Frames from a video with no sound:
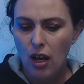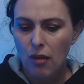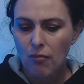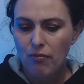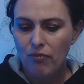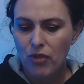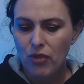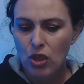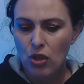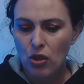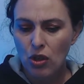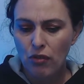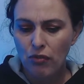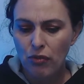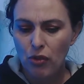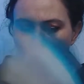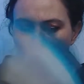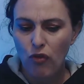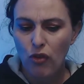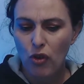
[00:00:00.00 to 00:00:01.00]
You could
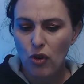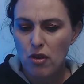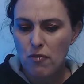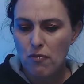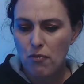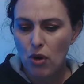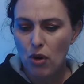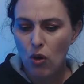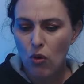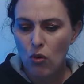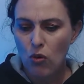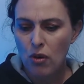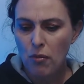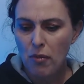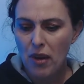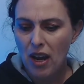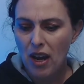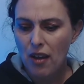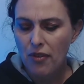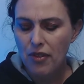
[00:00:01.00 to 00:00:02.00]
feel very bold
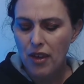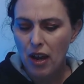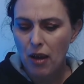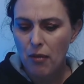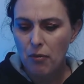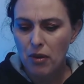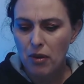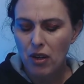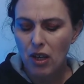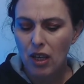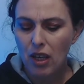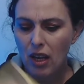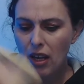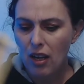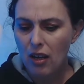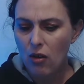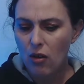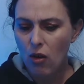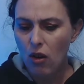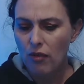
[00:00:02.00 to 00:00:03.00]
about that, but
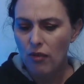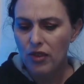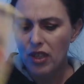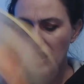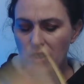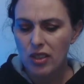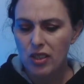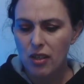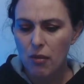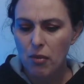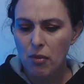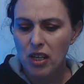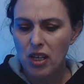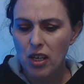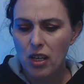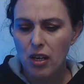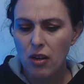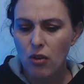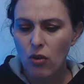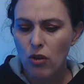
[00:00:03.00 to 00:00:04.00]
again, there's somebody
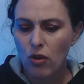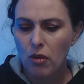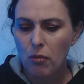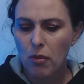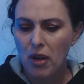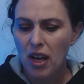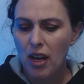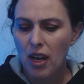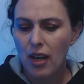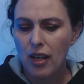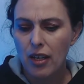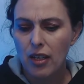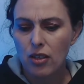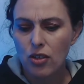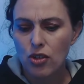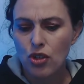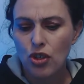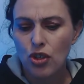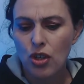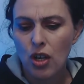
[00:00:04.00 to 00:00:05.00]
here on the
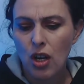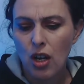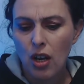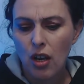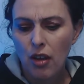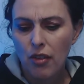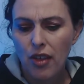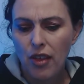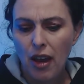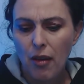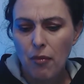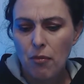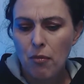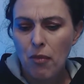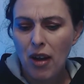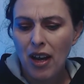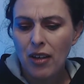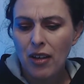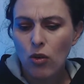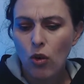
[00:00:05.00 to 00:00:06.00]
page that
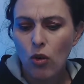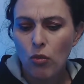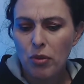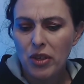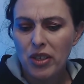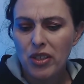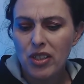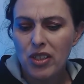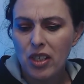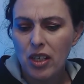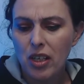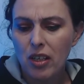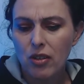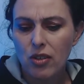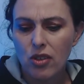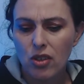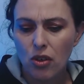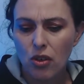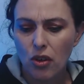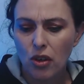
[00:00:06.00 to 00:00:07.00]
may not be seeing a
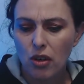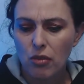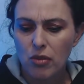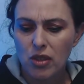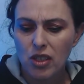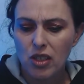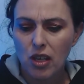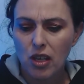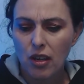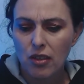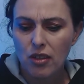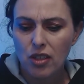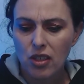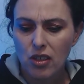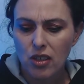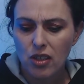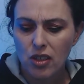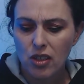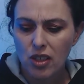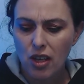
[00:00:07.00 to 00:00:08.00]
circumstance in
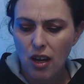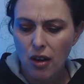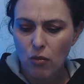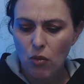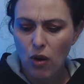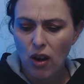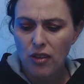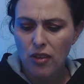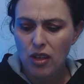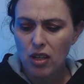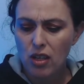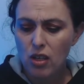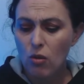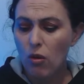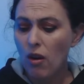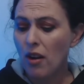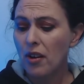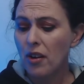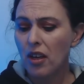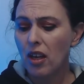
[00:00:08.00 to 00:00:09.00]
the same way that you
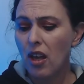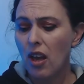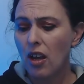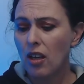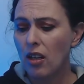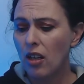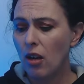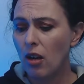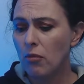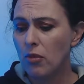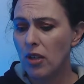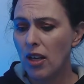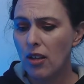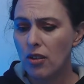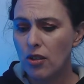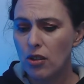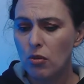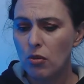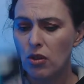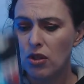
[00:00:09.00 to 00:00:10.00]
are, and it can come down
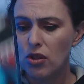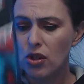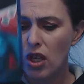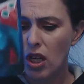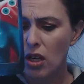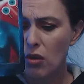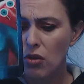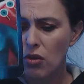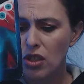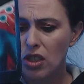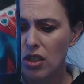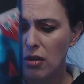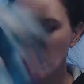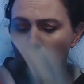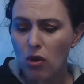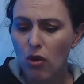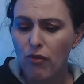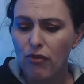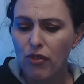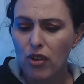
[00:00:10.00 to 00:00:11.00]
to integrity, but
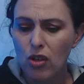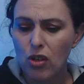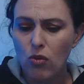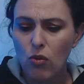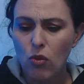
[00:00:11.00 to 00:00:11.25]
I feel